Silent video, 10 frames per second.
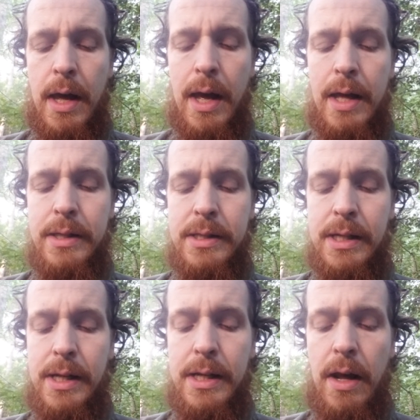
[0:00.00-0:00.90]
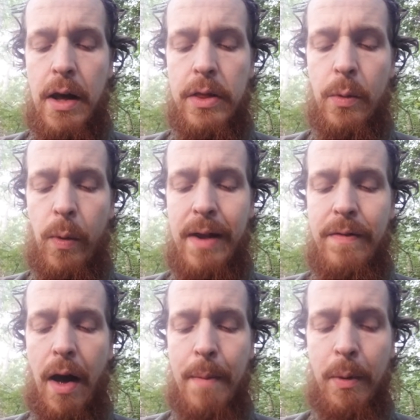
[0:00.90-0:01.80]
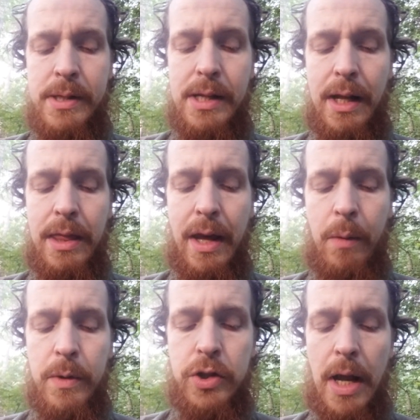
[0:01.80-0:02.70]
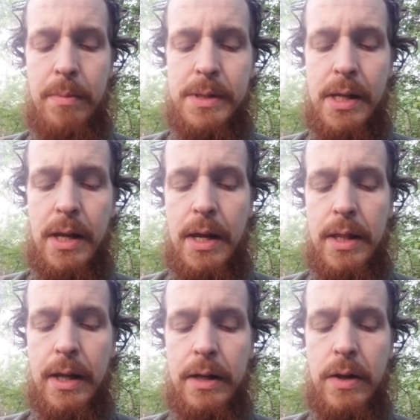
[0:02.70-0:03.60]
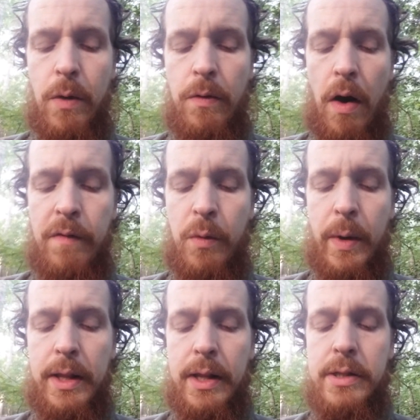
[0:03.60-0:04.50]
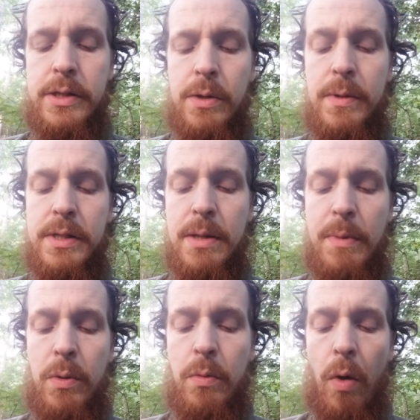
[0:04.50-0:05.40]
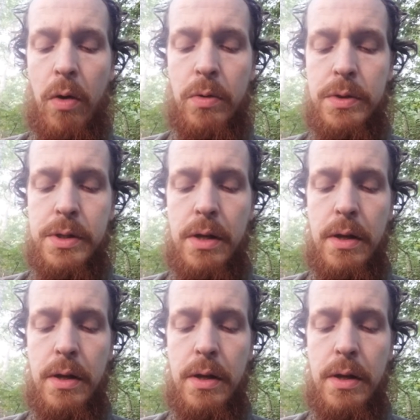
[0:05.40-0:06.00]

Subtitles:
and seed the reef a bristling thick with shapes that dove off quickly soon as the moon rose?